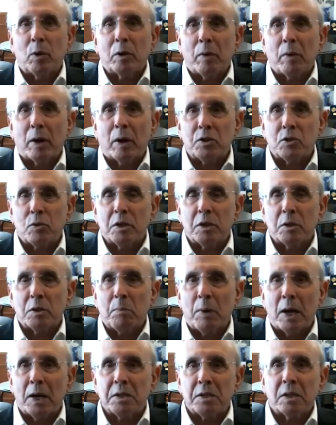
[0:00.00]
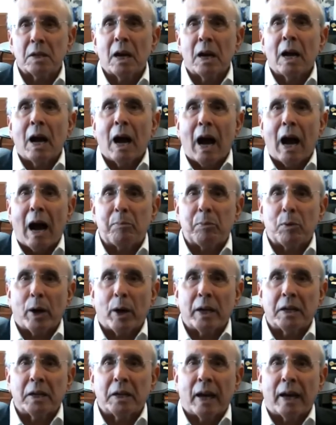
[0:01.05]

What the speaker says: when restaurants must operate